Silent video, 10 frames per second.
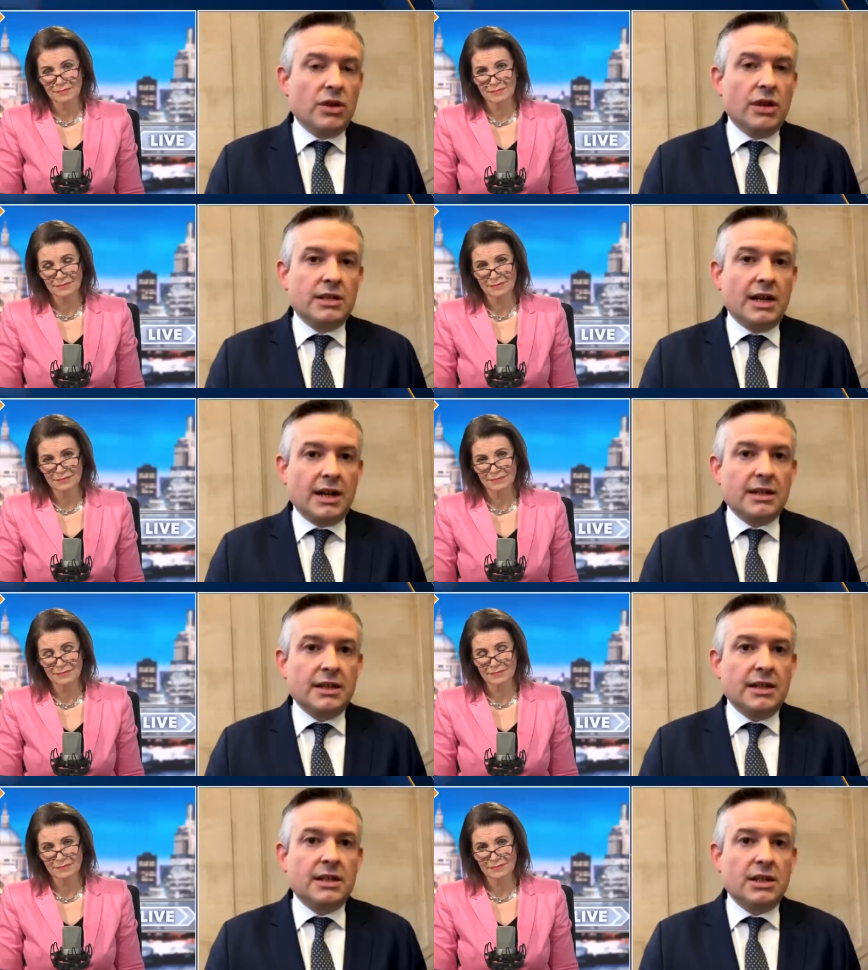Speaker 1: to, to
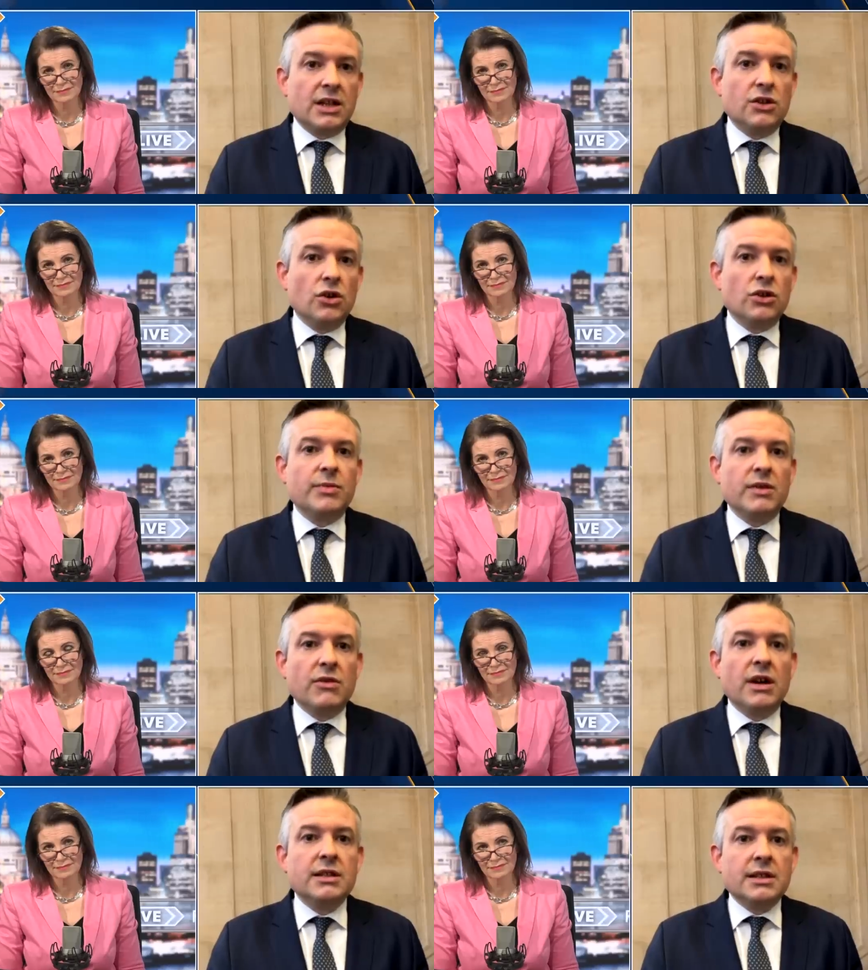access. That cannot be
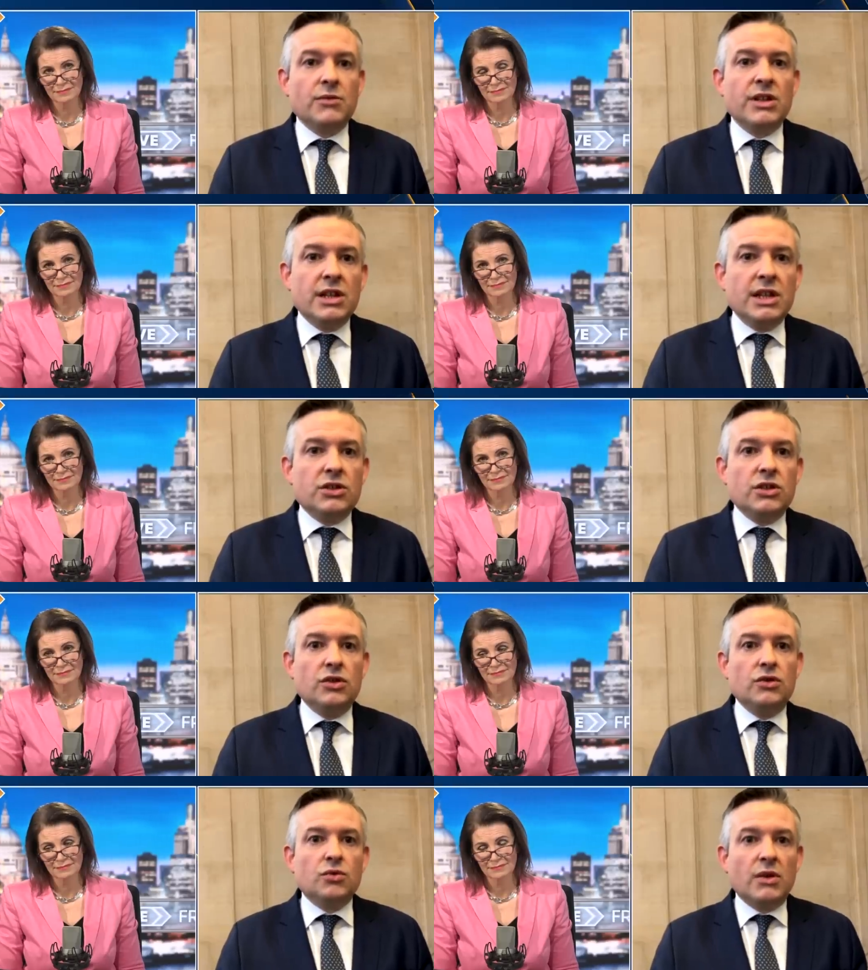right, and we need to
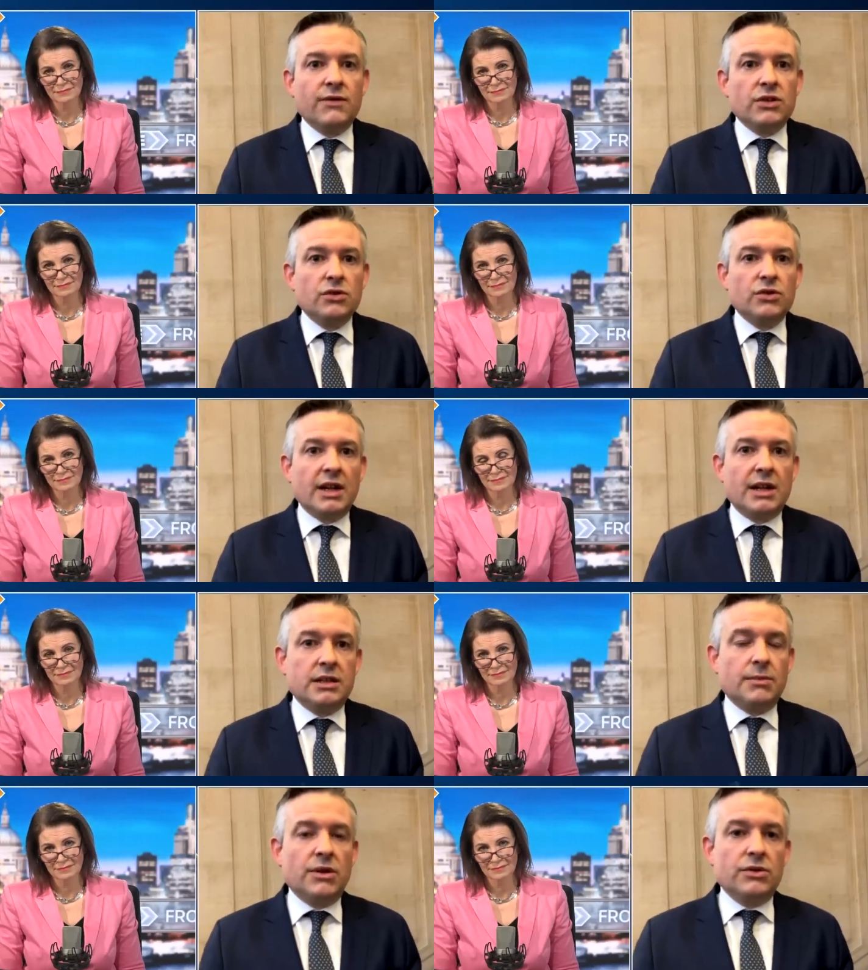use whatever tools at our
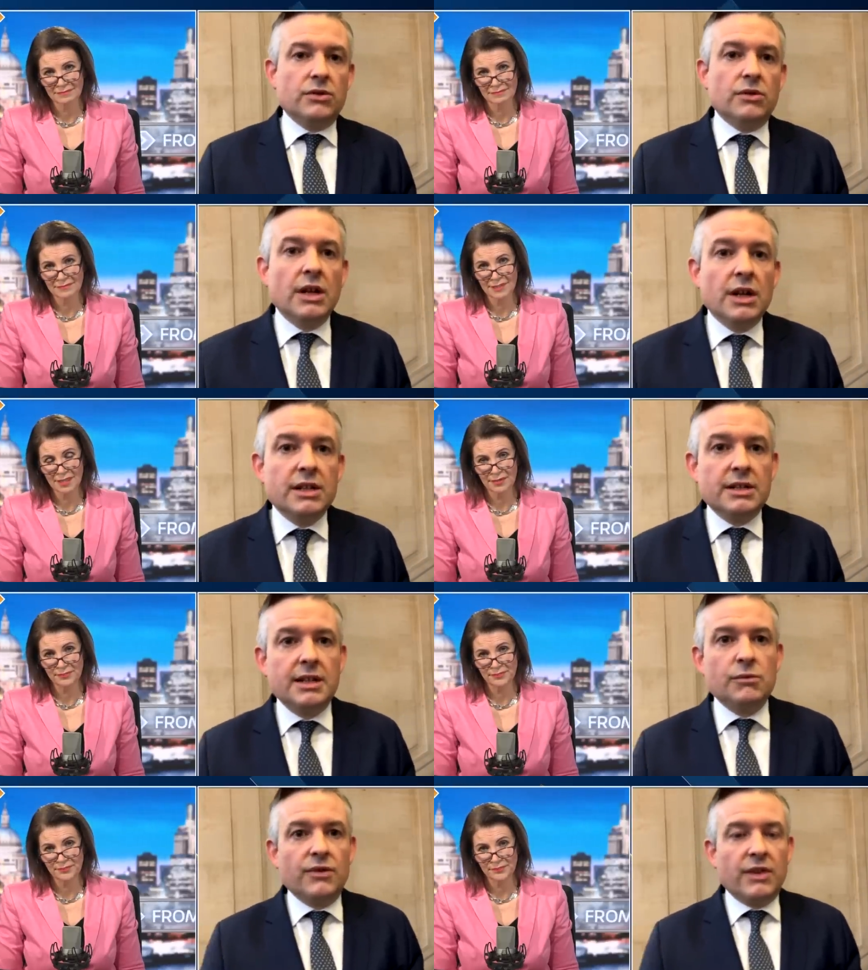disposal okay. to
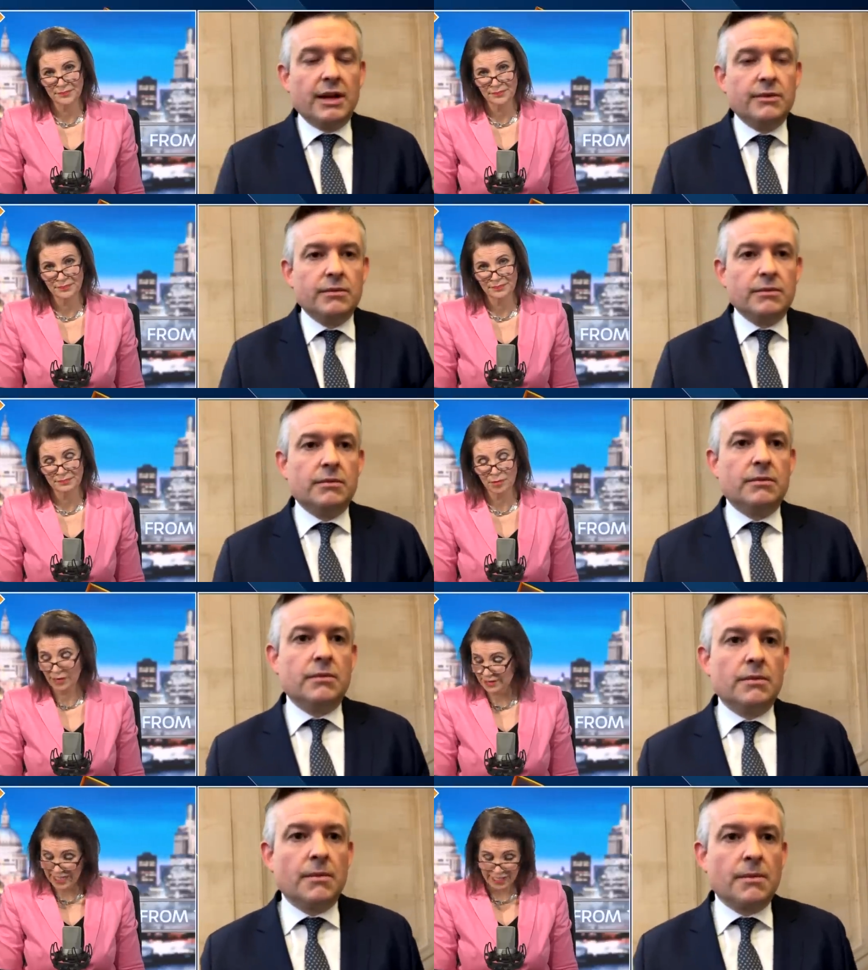deal with that.
Speaker 2: All
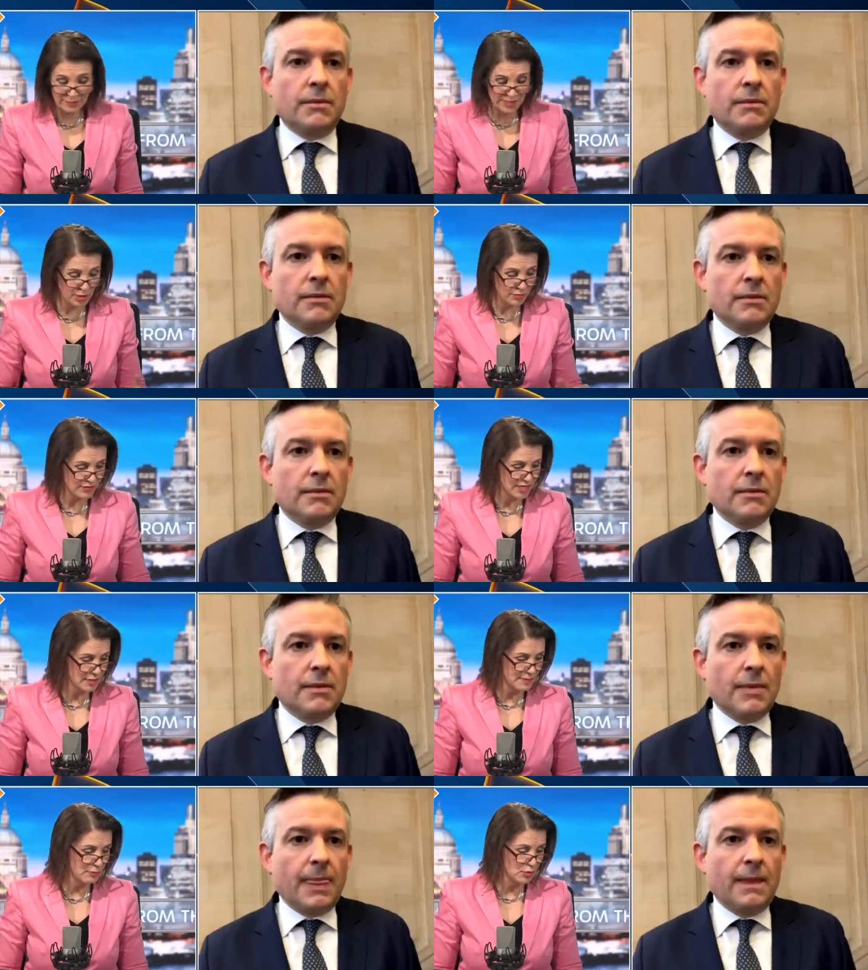right. Again, we know that there are
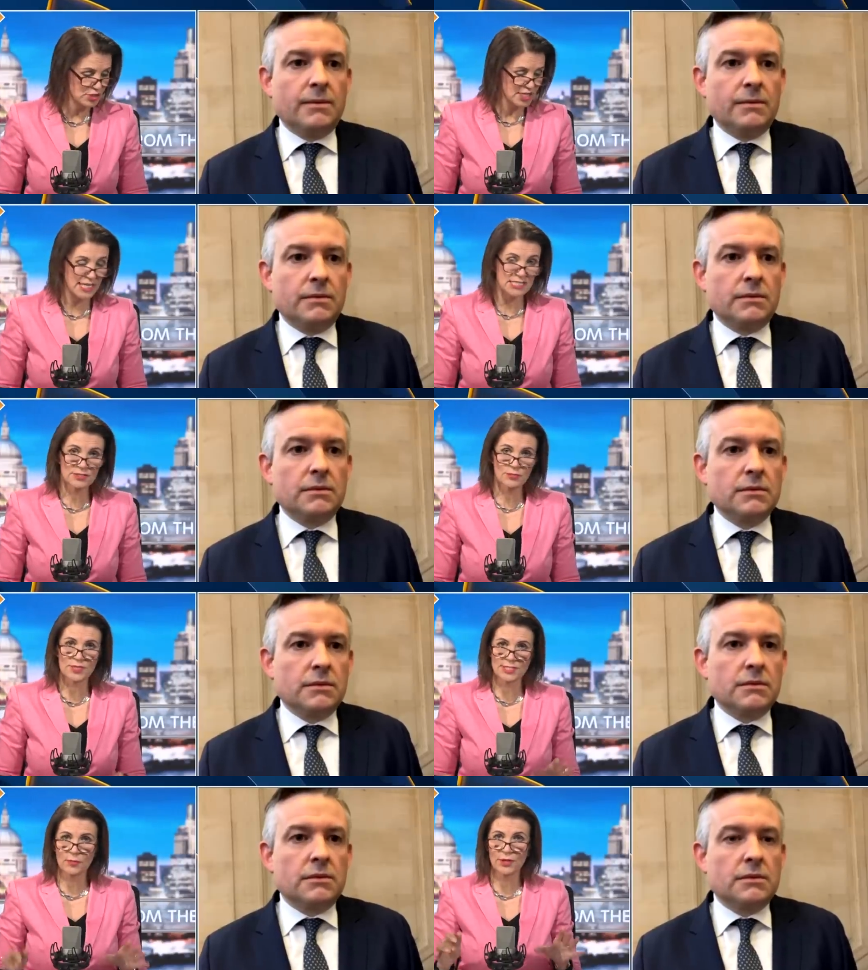going to be more checks and
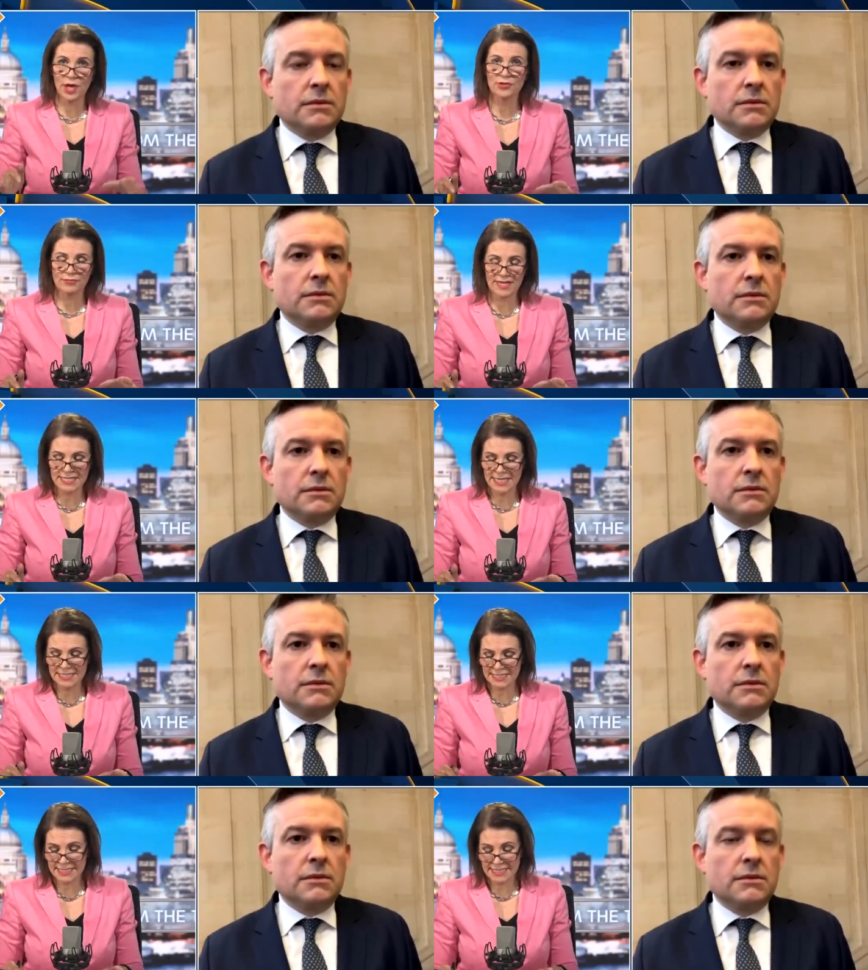what's what under
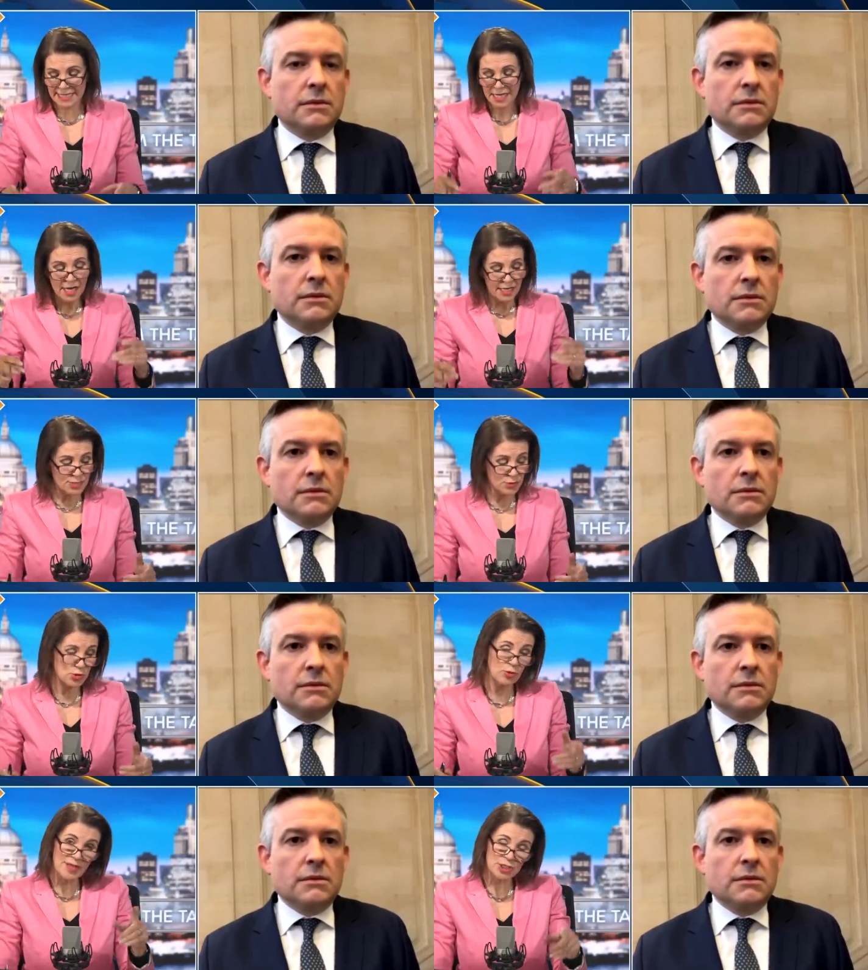18s can see. Let's
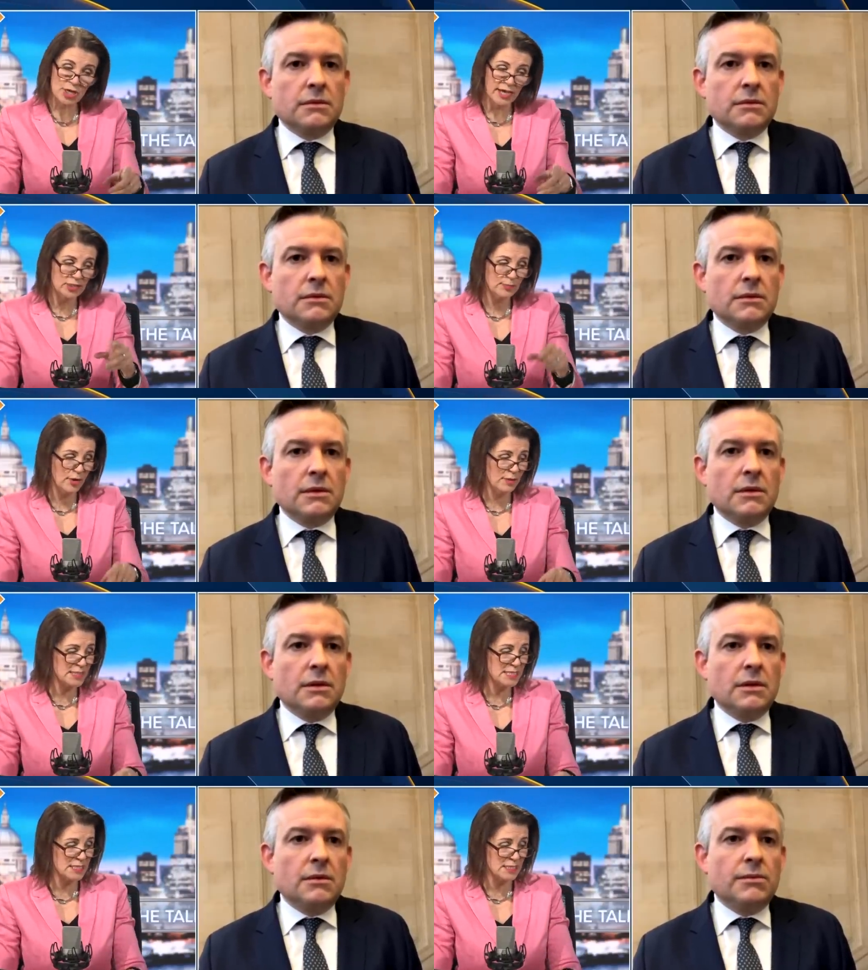also talk about China. The prime
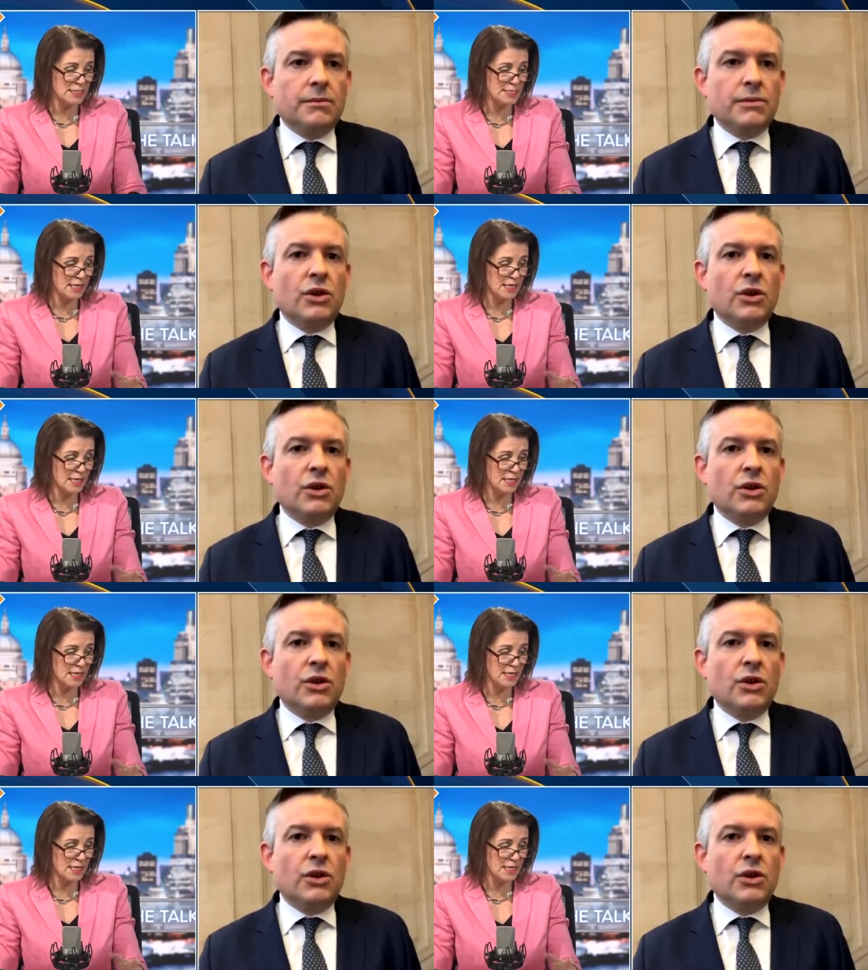minister last